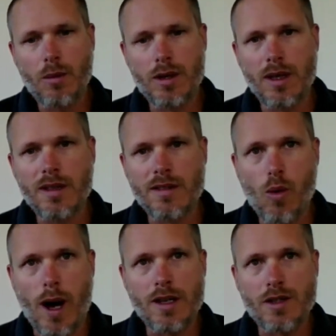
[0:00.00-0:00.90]
but it's
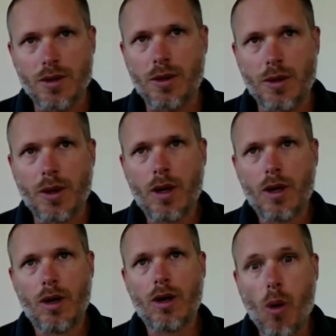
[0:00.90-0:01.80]
quite a
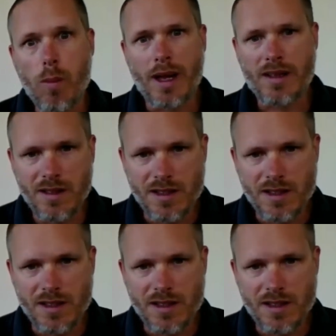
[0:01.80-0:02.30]
complex